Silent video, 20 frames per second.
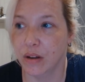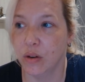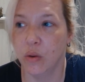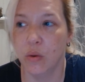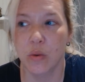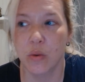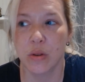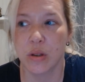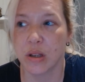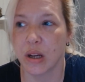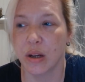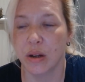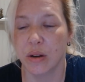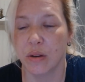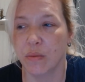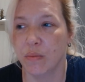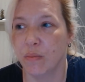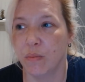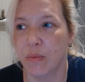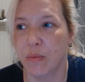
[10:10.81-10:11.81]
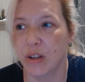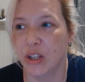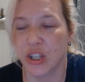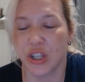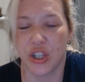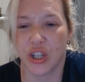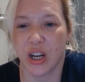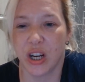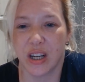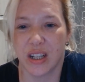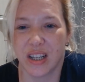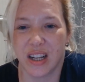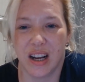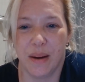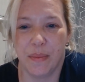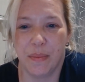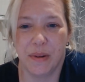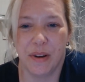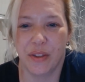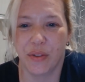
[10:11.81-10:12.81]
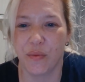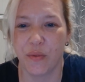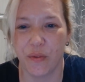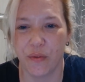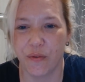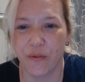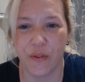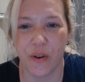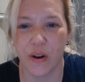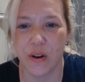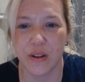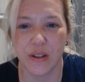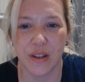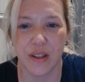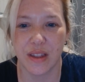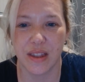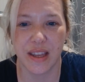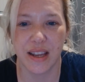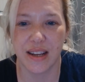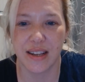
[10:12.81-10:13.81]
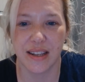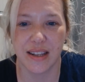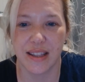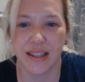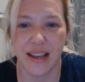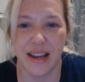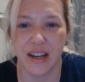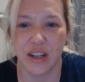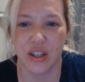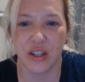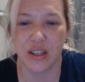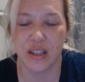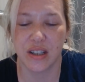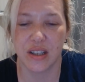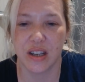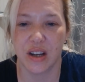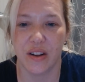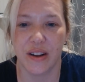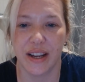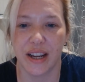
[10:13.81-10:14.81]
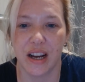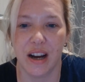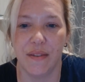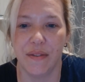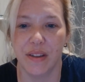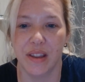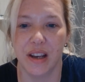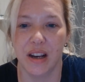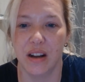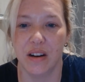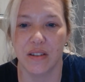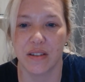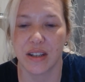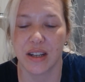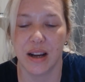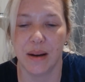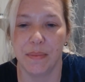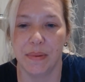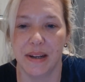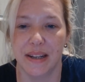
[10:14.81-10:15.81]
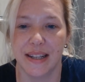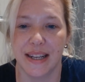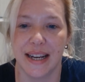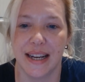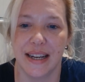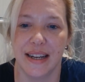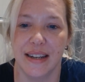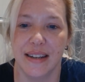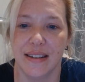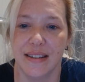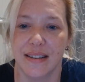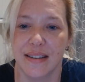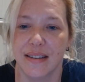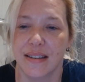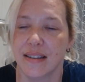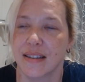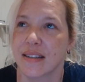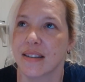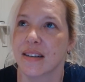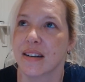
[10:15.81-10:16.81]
Also, we just chucked a couple of frozen things in there just to like cover the last couple of days,